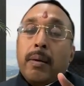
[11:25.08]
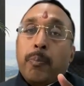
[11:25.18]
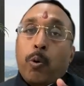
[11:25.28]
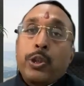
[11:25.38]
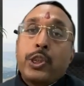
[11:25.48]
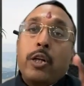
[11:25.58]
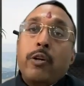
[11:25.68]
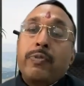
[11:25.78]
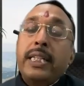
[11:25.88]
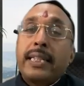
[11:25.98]
portion
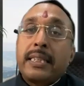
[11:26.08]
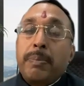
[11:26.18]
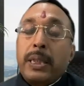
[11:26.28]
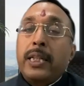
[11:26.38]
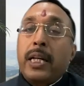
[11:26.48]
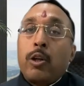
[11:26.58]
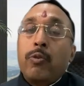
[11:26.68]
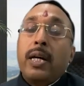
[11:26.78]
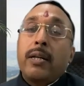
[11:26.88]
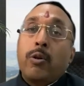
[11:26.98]
of the exempted
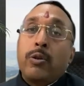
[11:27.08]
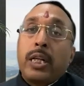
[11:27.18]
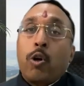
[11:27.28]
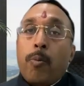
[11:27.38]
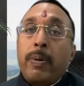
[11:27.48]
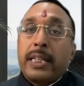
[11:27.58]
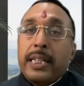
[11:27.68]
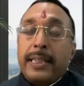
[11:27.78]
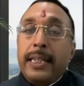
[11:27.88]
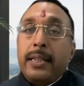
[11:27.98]
turnover on the common
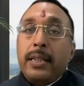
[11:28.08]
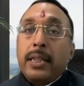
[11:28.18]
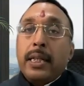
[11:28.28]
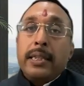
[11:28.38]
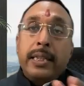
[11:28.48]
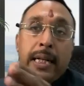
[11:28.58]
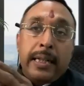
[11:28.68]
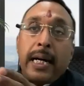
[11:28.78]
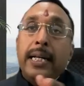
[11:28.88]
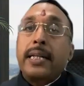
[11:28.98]
credit in the
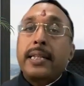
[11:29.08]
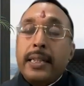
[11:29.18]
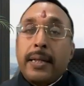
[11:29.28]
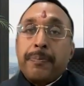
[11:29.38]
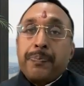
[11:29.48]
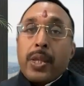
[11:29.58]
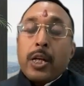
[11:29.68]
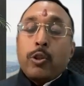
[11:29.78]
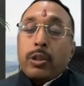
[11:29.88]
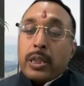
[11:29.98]
entire year.
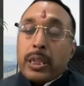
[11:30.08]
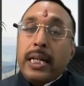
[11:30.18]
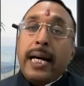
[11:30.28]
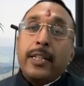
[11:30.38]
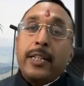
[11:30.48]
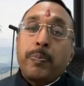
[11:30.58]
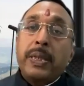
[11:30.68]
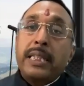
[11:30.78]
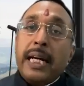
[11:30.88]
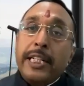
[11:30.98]
So 3 lakhs
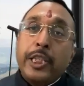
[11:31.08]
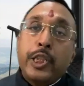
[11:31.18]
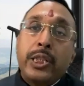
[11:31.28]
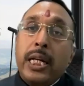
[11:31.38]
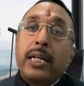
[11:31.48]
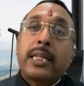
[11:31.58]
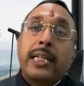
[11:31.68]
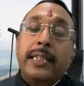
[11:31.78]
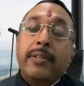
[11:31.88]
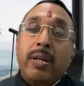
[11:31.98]
rupees additional
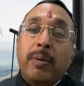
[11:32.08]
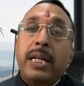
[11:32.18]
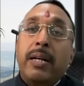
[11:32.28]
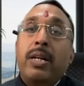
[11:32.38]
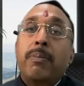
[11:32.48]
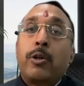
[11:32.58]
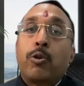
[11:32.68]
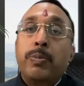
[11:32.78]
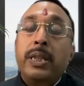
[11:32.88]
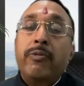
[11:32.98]
credit will be available
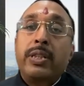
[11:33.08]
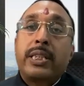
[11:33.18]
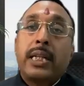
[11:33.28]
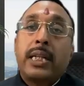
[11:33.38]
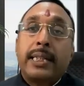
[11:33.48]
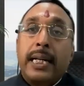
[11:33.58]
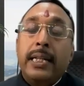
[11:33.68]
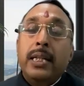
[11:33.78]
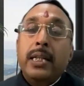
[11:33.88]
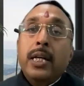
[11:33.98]
to me, which I
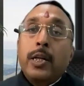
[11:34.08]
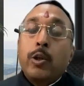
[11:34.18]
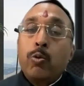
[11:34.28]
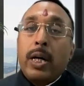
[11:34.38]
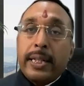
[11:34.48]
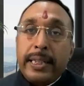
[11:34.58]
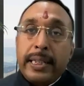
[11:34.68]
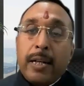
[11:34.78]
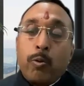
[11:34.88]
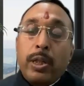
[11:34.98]
can do a
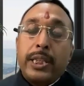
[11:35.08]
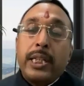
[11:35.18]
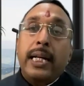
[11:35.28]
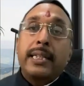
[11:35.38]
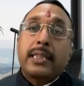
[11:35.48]
recalculation